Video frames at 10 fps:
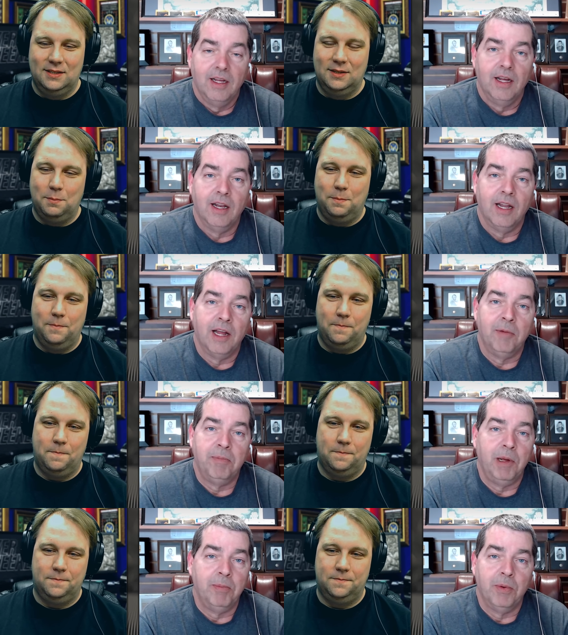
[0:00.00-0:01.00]
Speaker 1: a lot
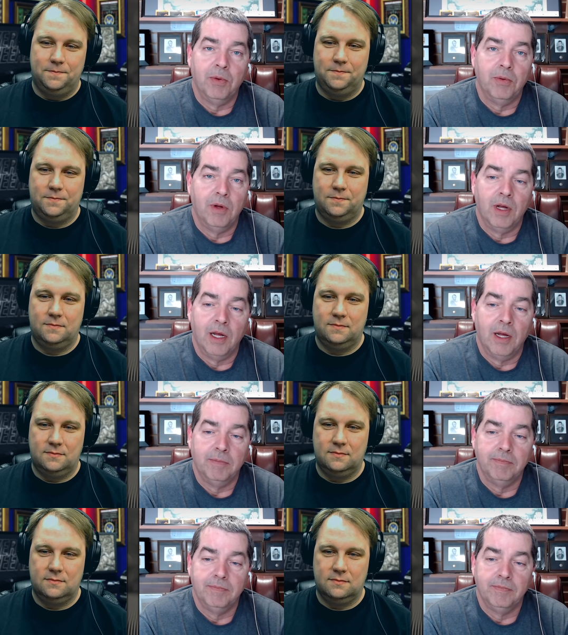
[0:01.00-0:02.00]
of people
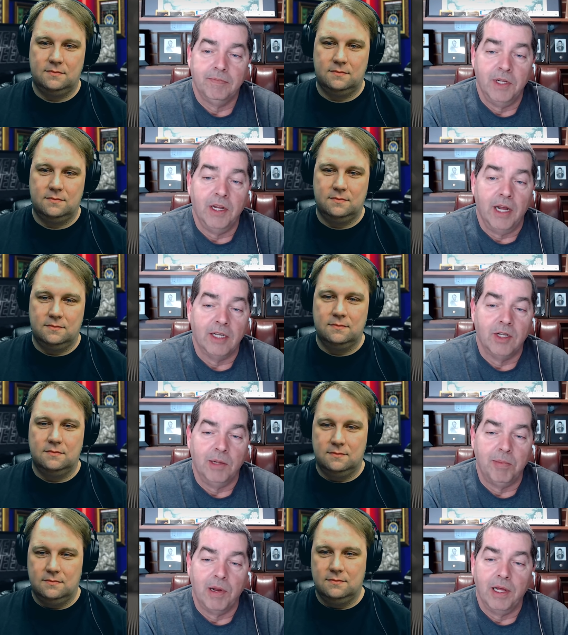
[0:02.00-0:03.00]
um, did
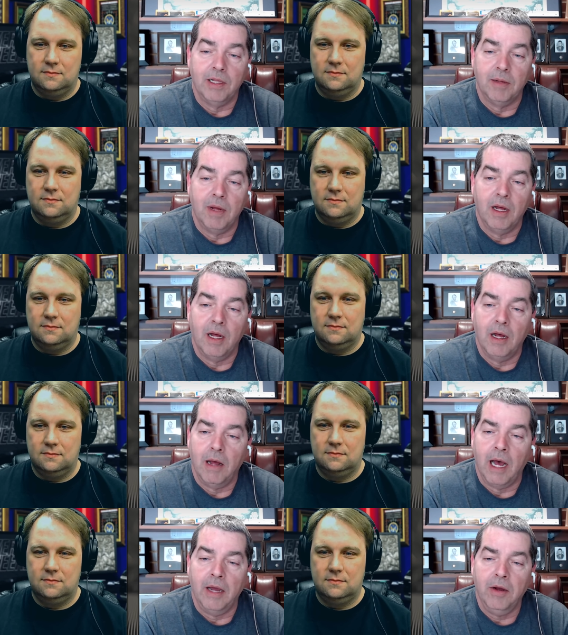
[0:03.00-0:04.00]
actually plate them. Uh,
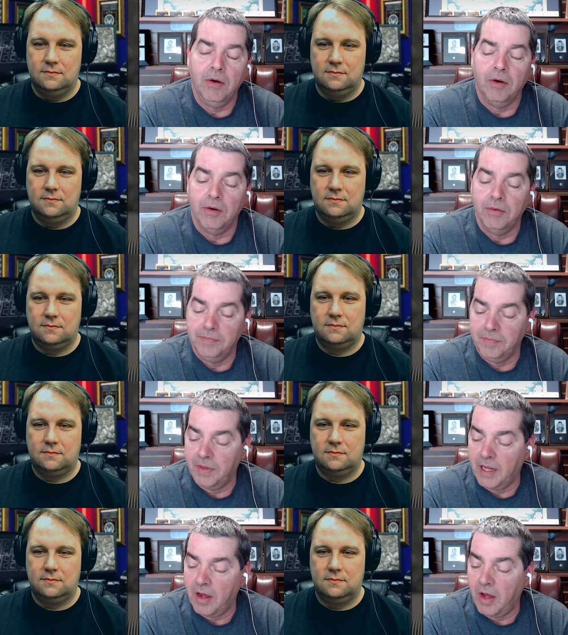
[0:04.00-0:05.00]
I heard.
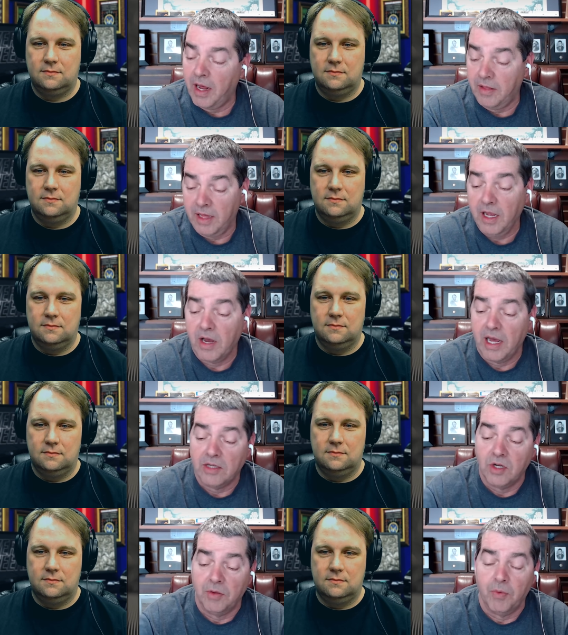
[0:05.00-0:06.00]
Now, I think I
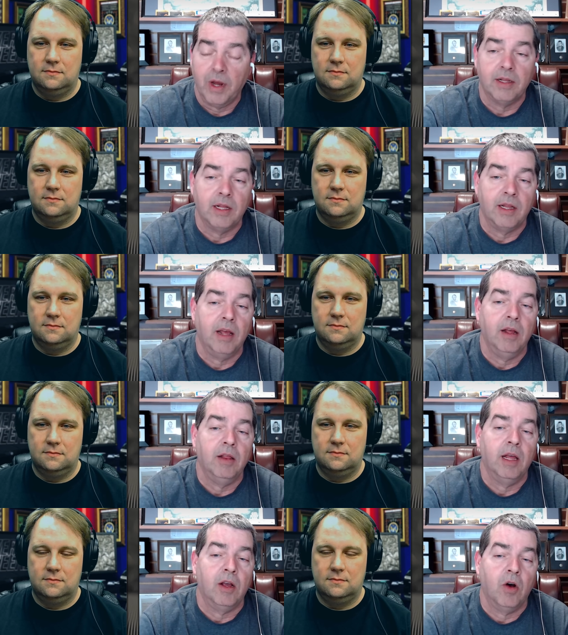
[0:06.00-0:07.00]
actually read it that they
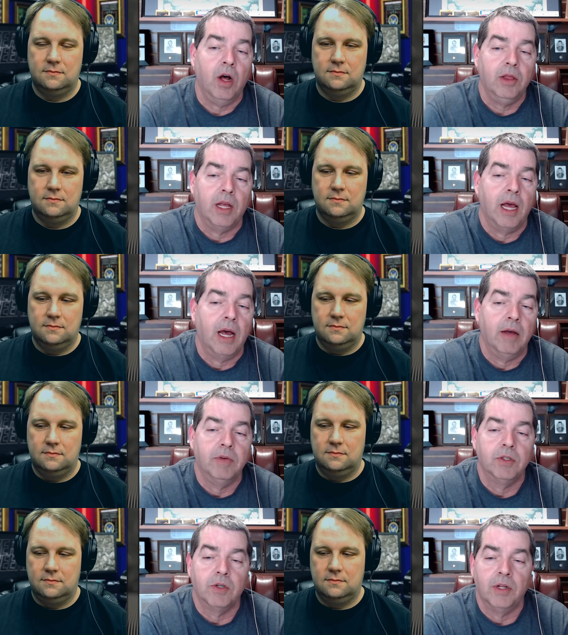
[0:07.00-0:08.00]
they caught the guy
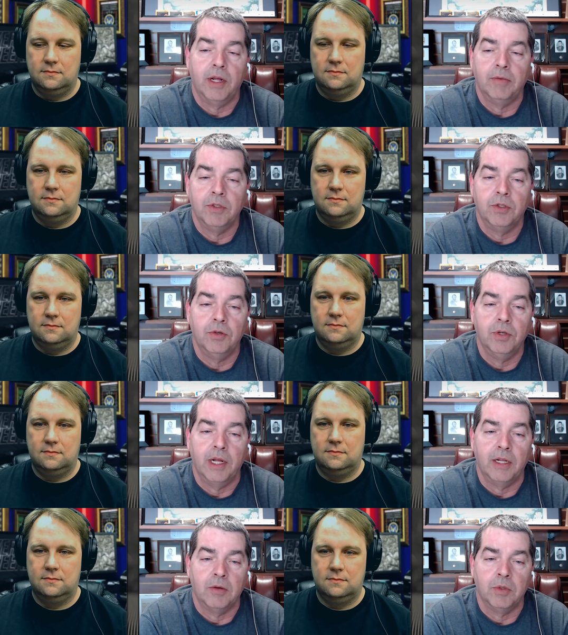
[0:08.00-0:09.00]
eventually that was doing
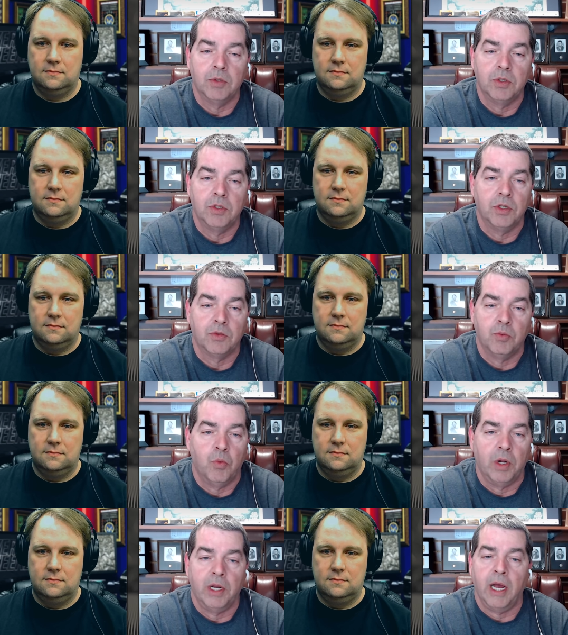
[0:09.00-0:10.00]
that. There was just
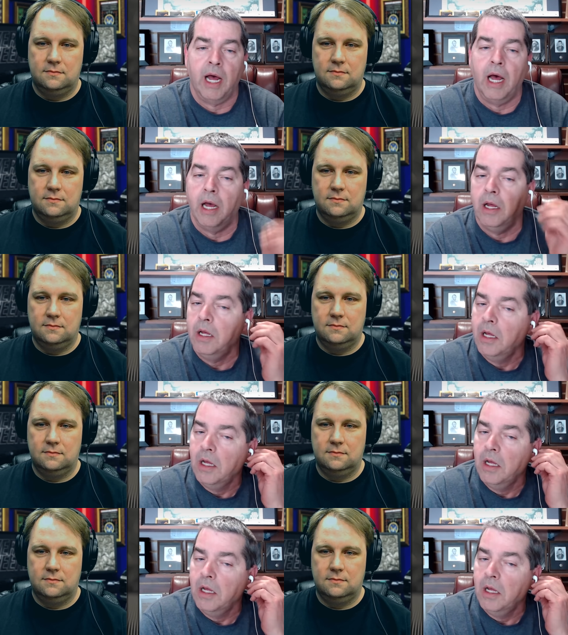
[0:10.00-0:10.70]
one guy.